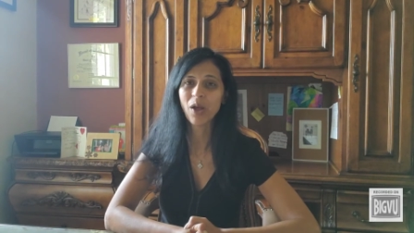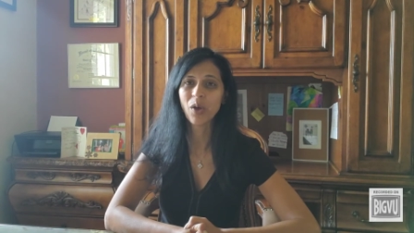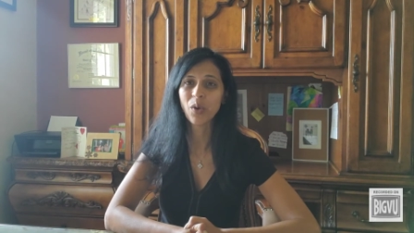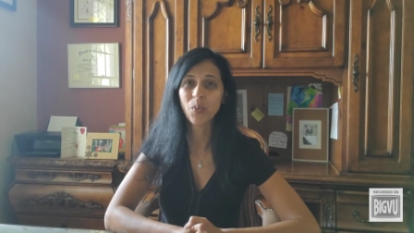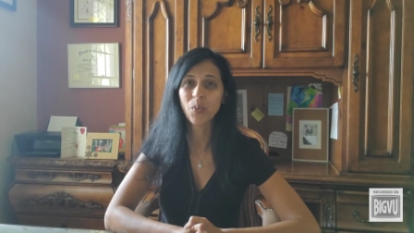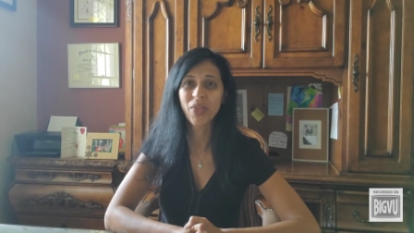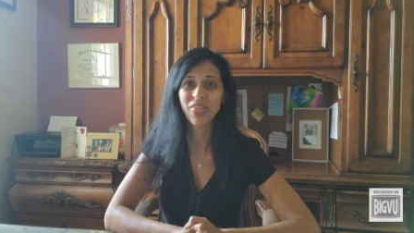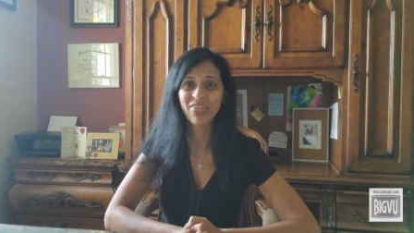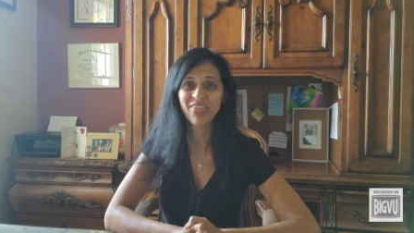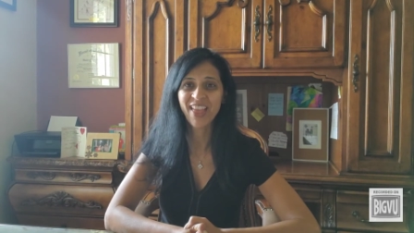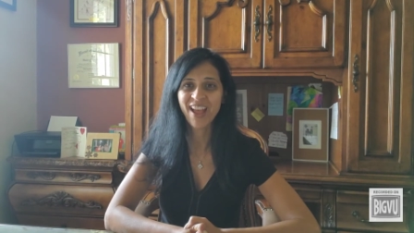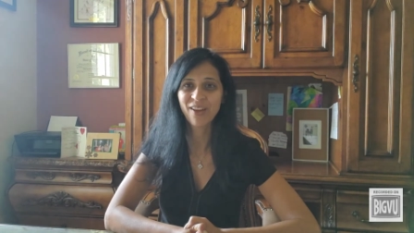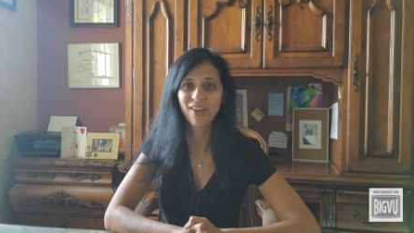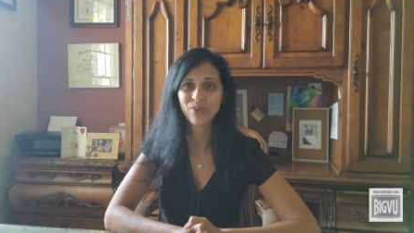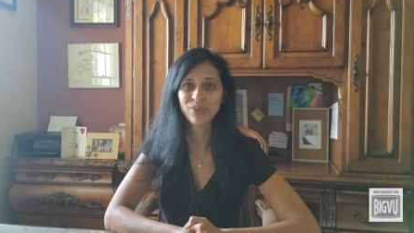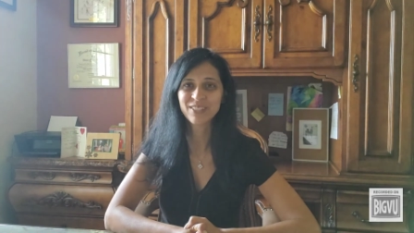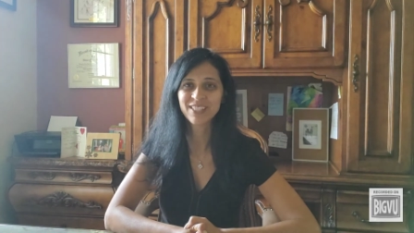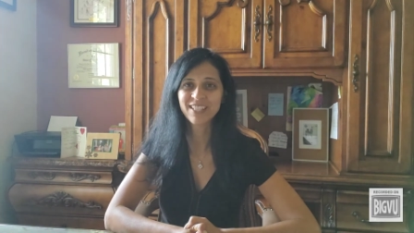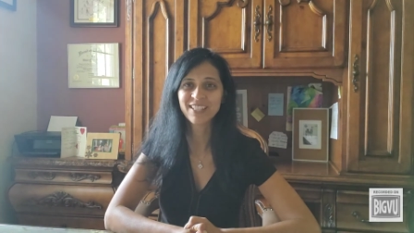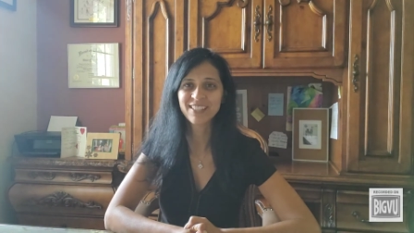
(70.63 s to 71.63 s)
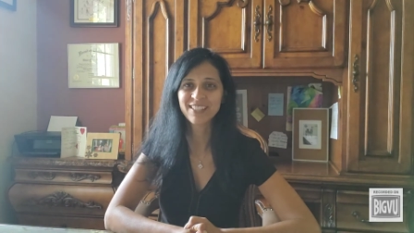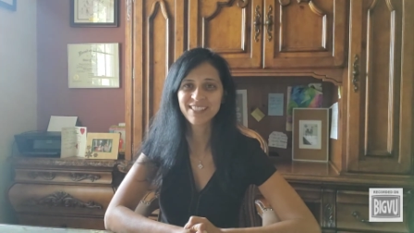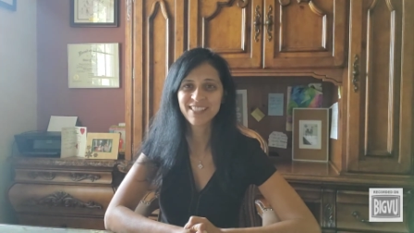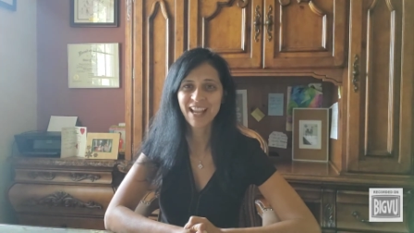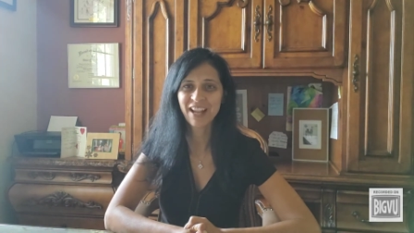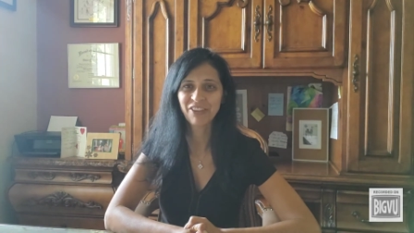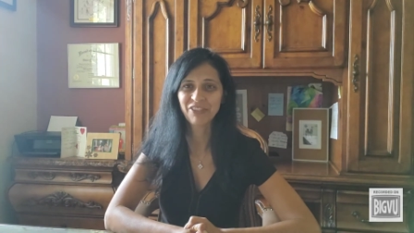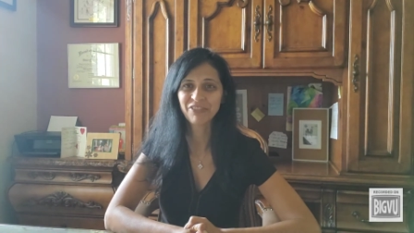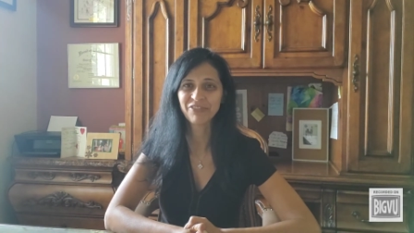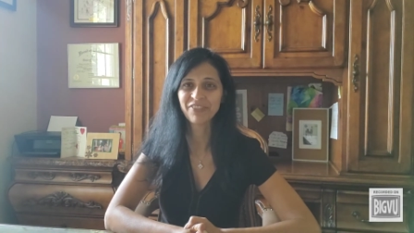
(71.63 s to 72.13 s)
without
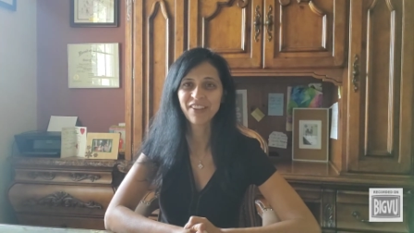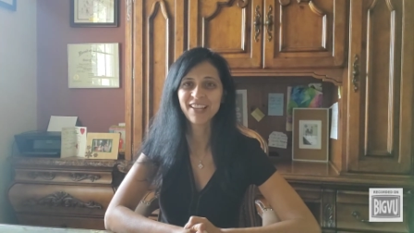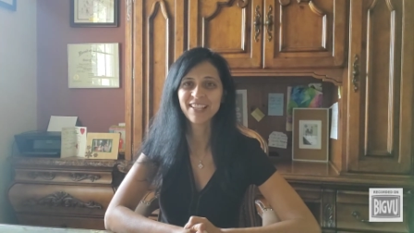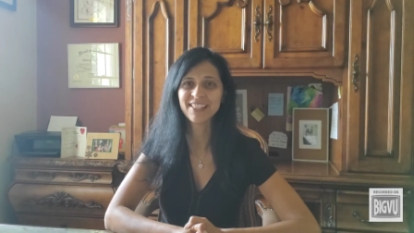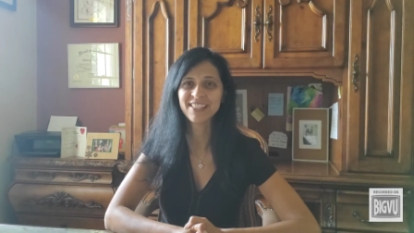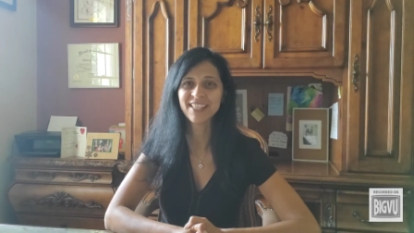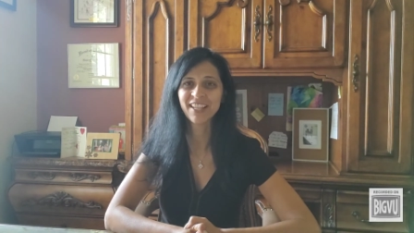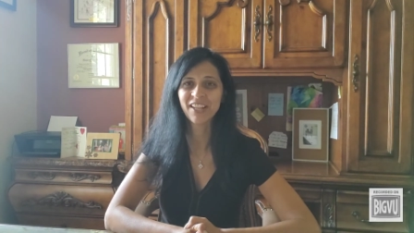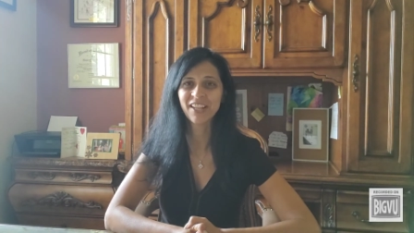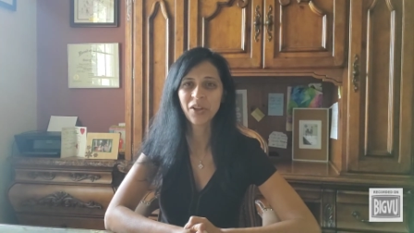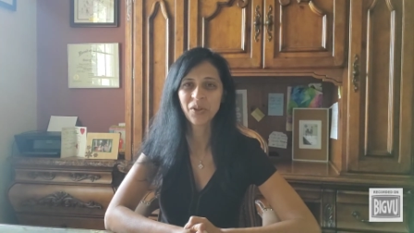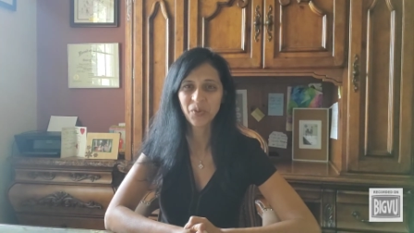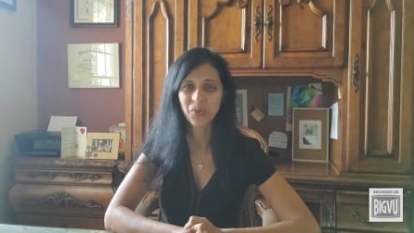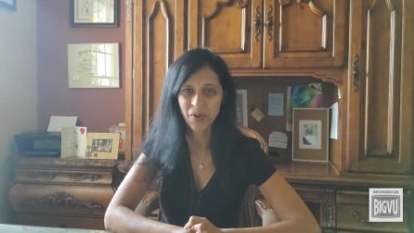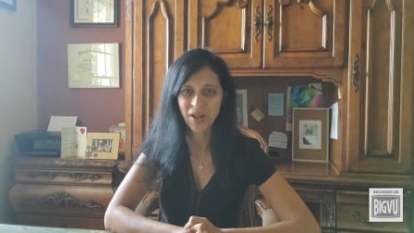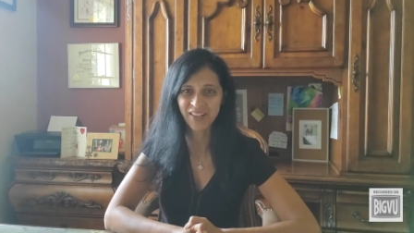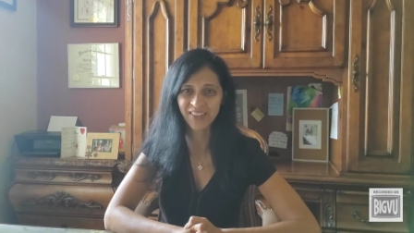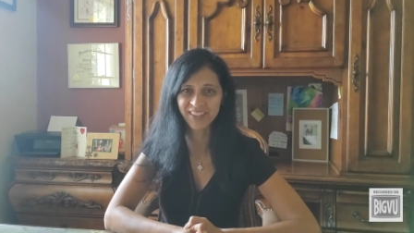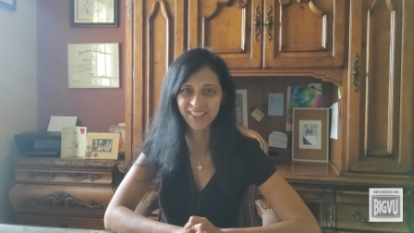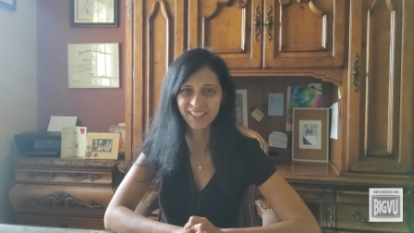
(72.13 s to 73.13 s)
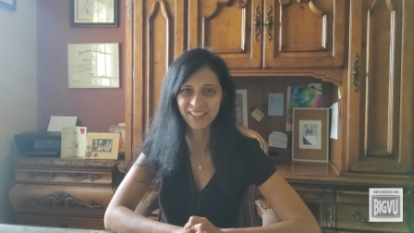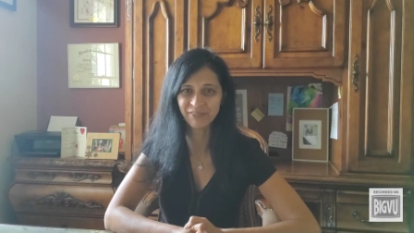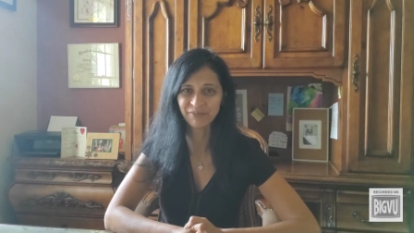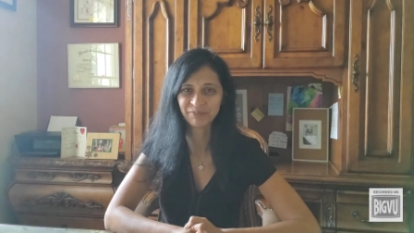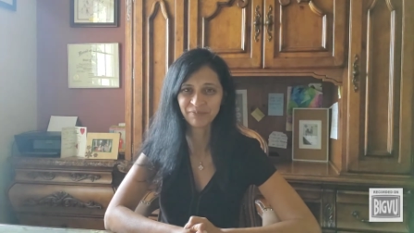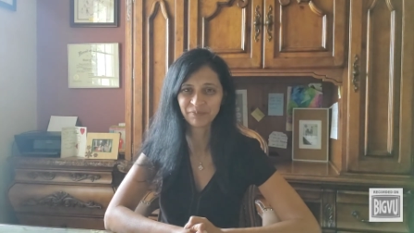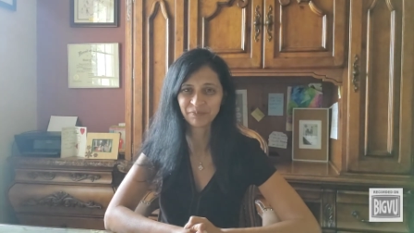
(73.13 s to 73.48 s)
sacrificing quality.